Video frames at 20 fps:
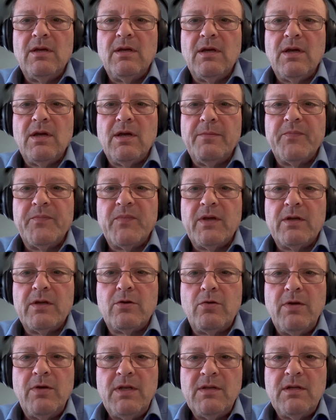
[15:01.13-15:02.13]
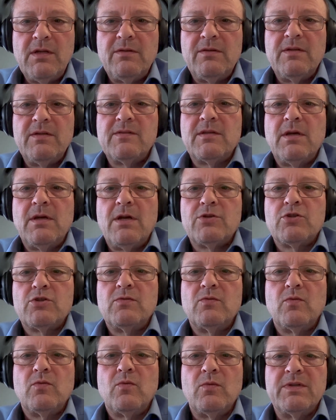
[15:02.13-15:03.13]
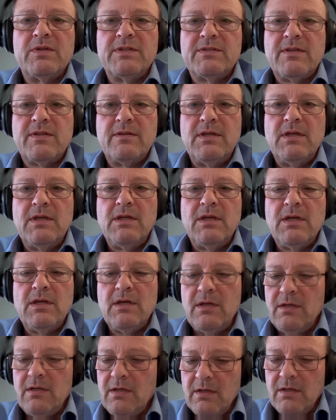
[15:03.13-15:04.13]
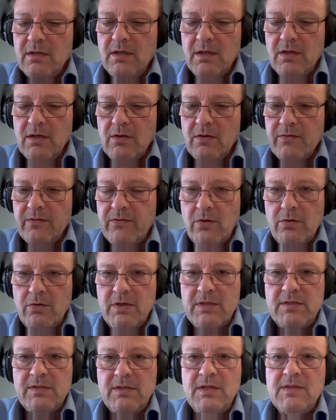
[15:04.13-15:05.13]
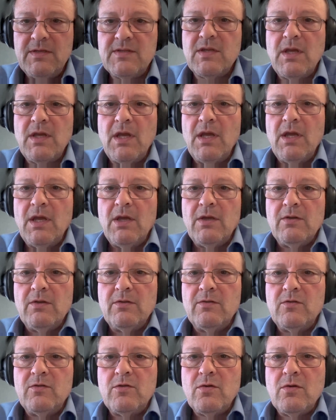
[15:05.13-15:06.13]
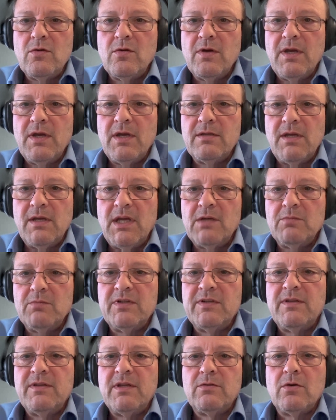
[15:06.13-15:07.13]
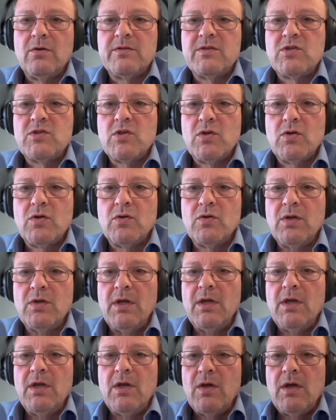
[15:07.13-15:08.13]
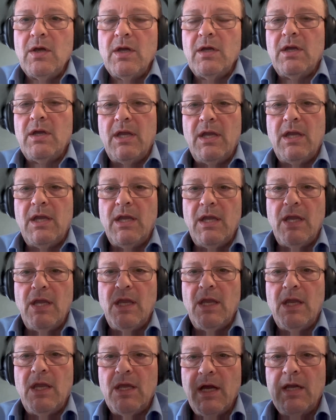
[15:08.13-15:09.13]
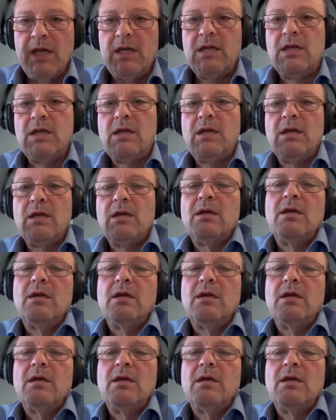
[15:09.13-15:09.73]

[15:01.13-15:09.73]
a critical discussion with the authorities to enable that also AI